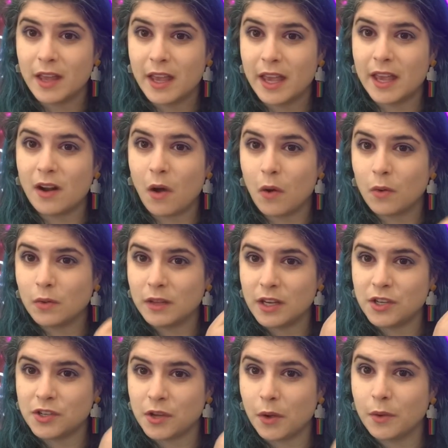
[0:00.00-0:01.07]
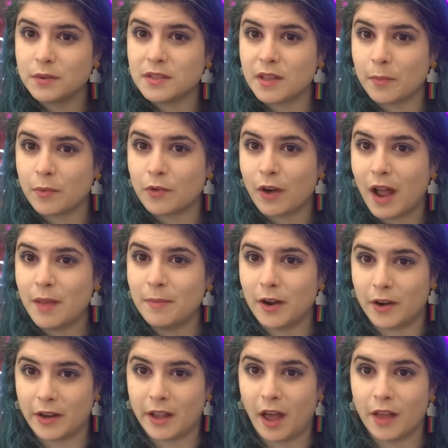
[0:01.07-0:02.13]
It only shows the
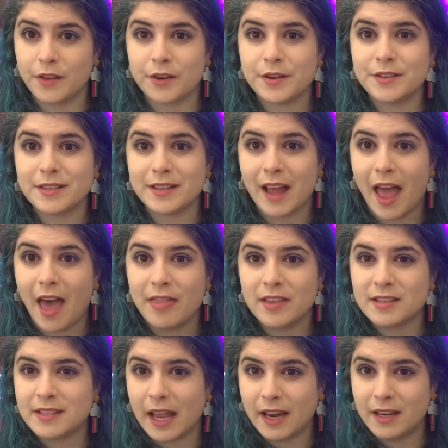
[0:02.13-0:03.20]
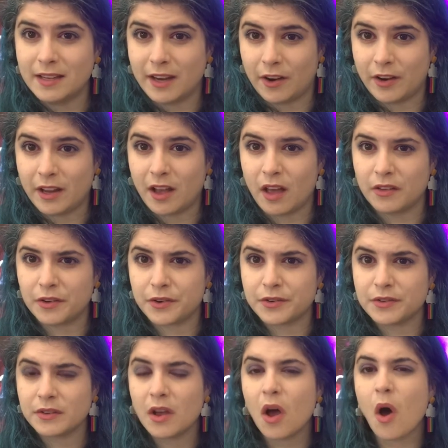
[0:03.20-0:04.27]
primary colors and the secondary colors.